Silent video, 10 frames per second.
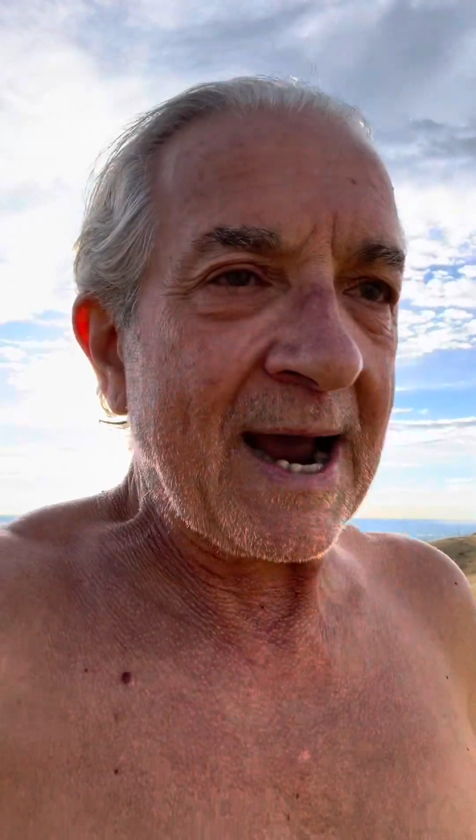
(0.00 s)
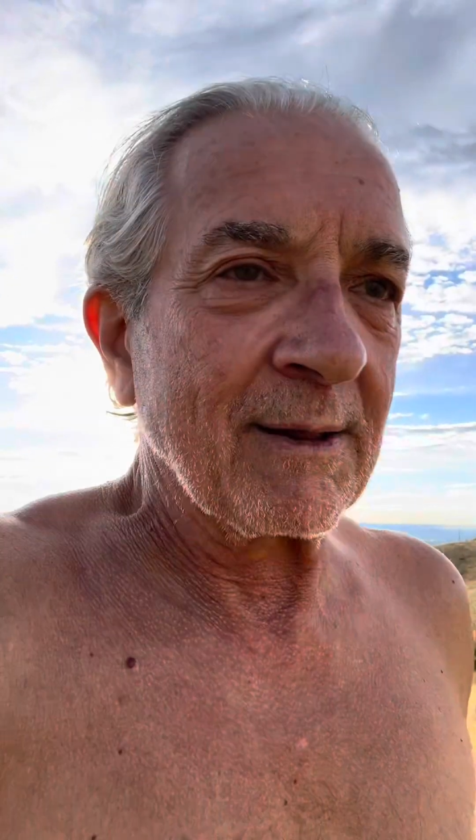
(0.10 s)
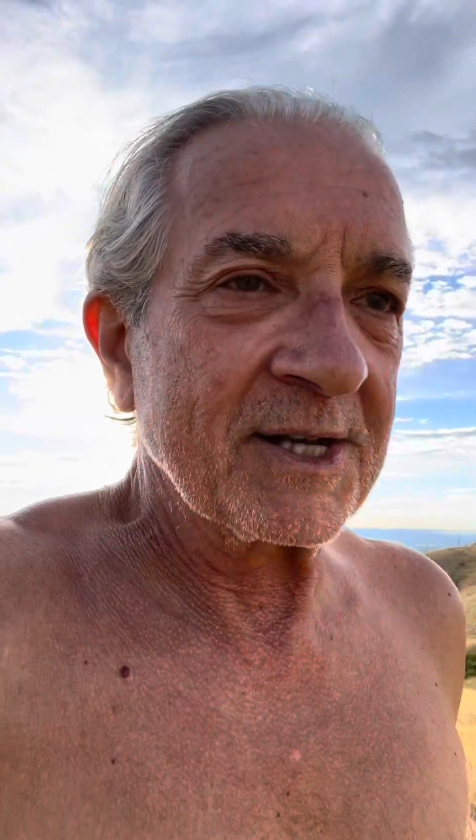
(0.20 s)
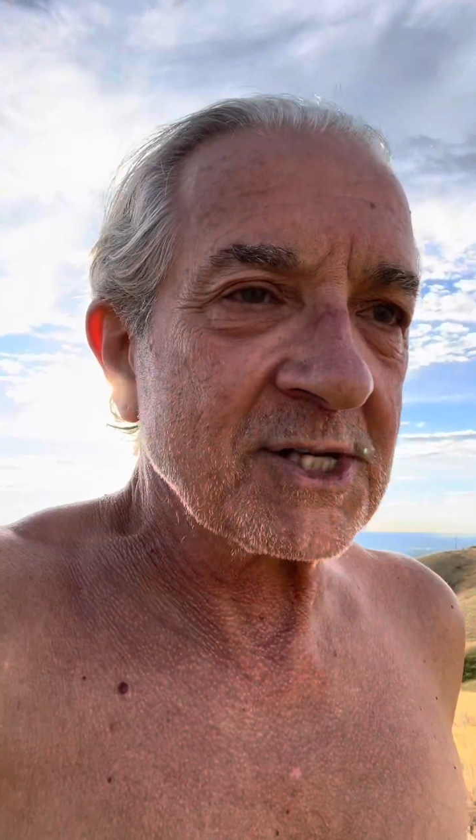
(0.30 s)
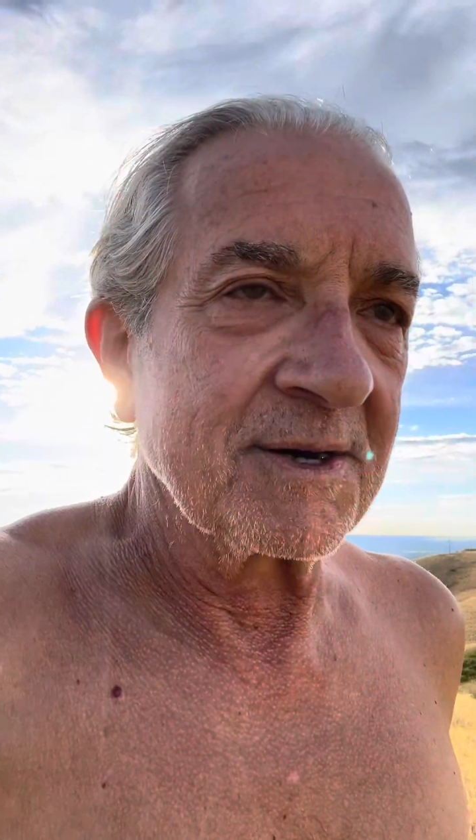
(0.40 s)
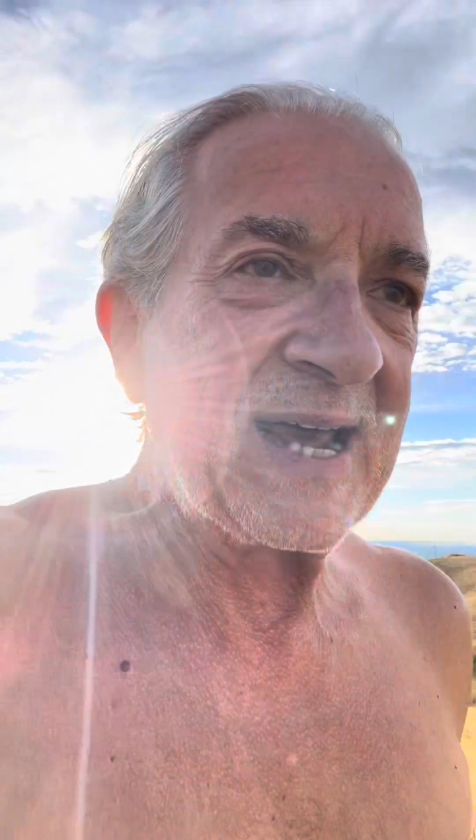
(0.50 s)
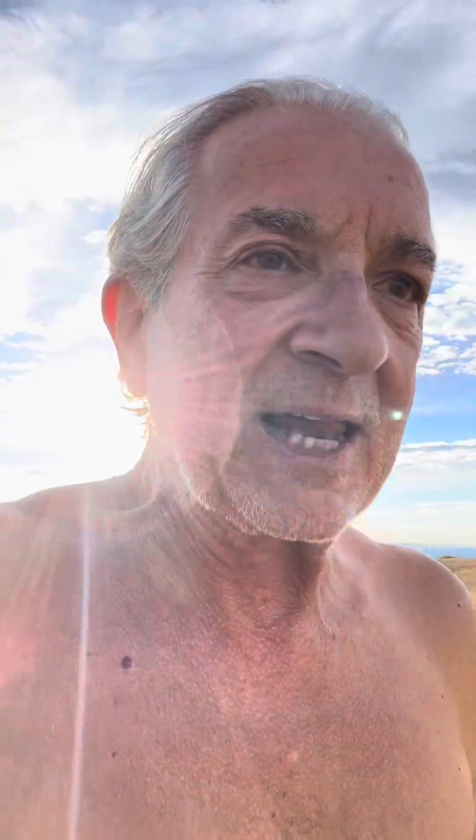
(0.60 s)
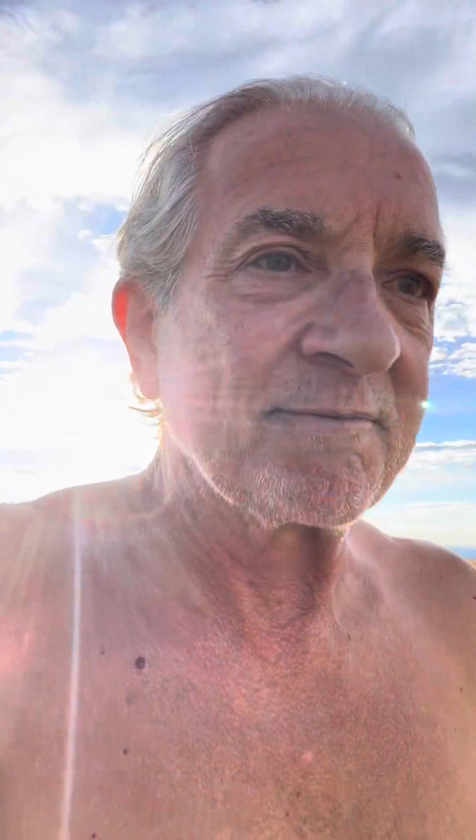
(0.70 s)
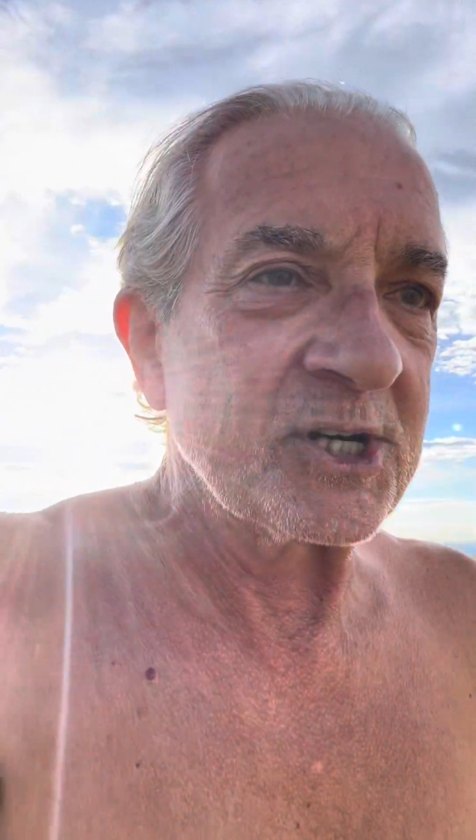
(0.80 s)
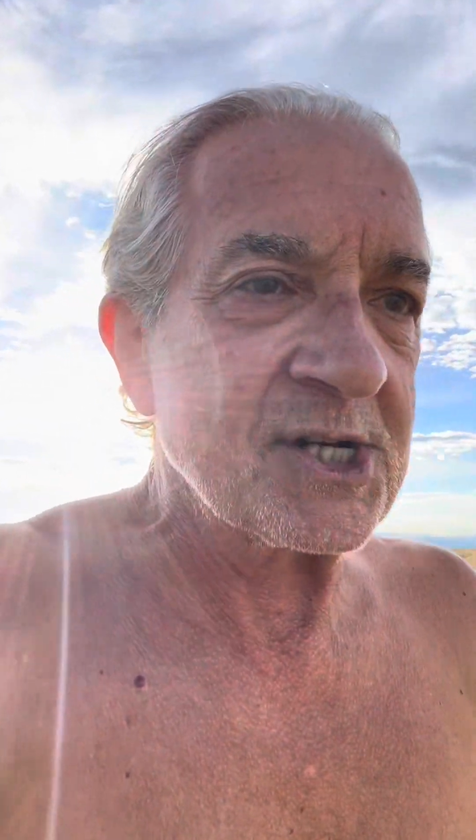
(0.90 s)
outlets on
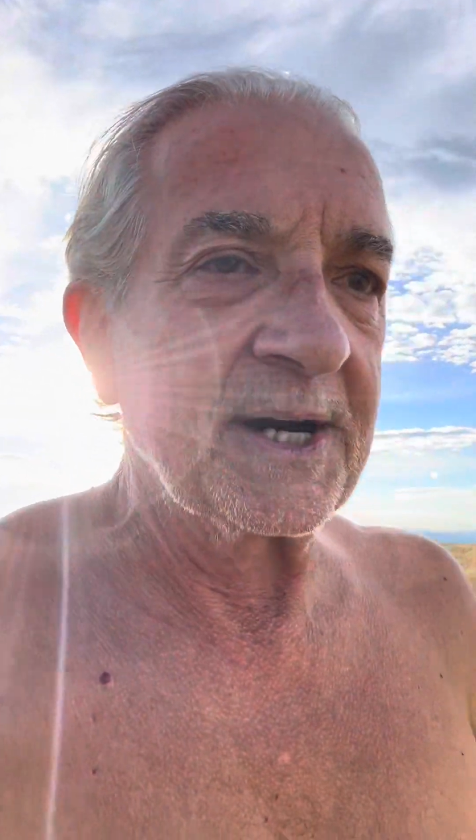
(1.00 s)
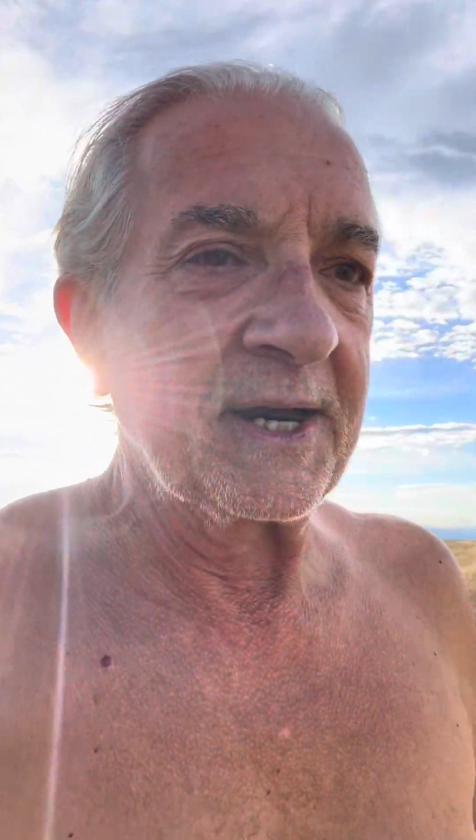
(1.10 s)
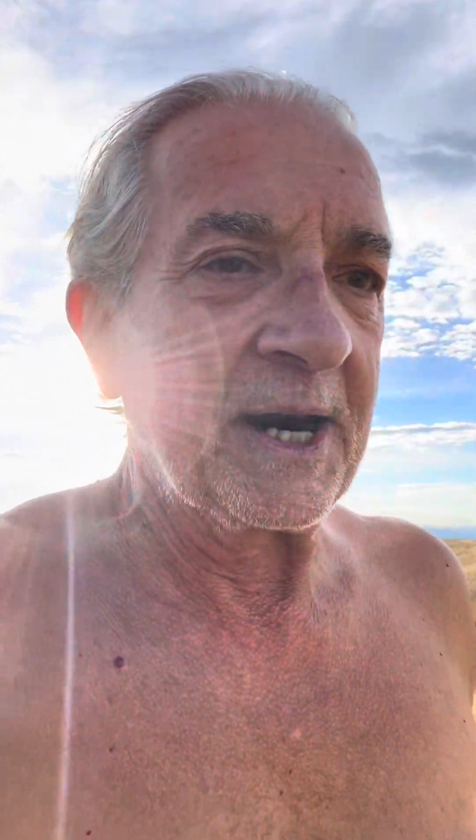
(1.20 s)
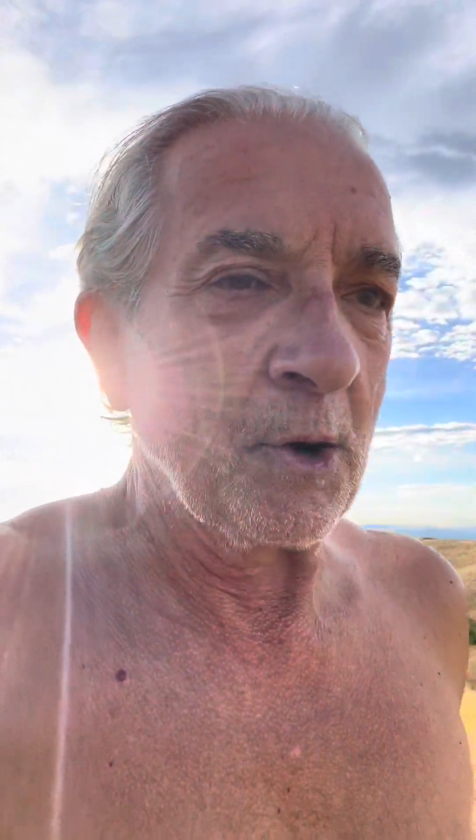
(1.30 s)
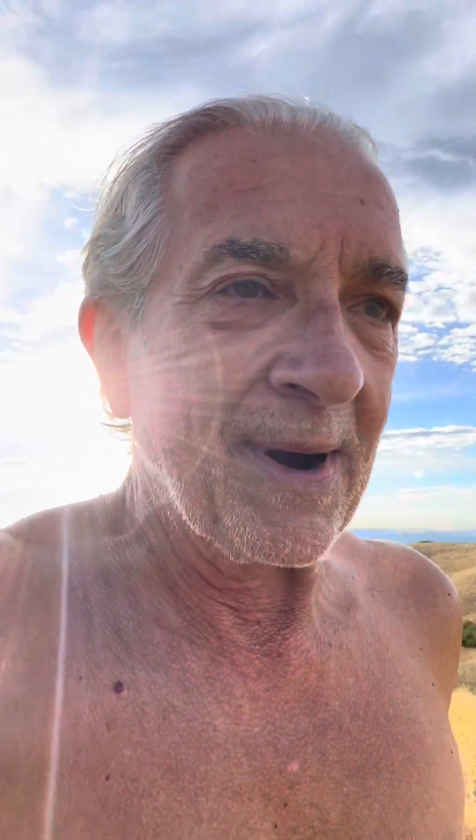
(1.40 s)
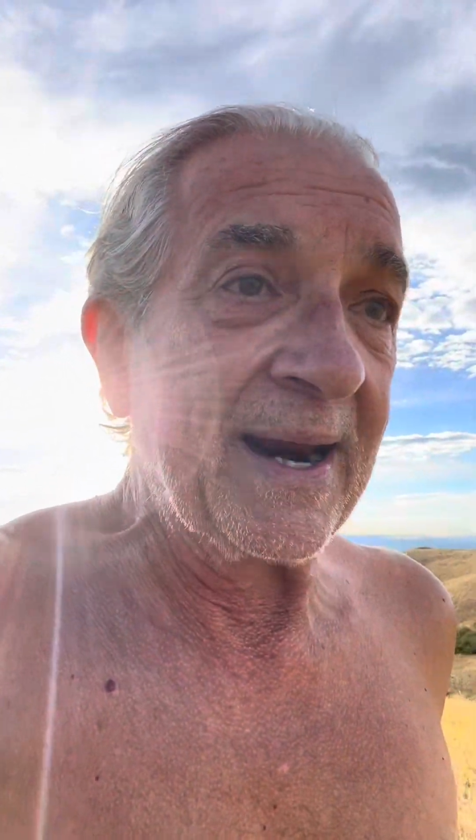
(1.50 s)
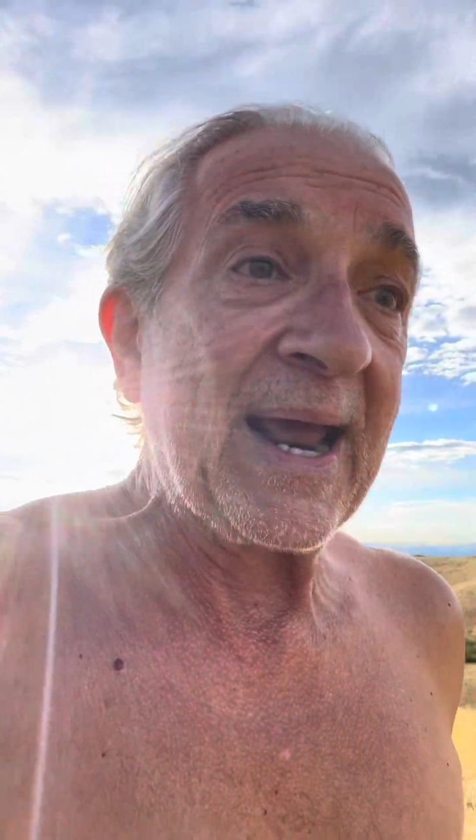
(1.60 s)
television at any rate,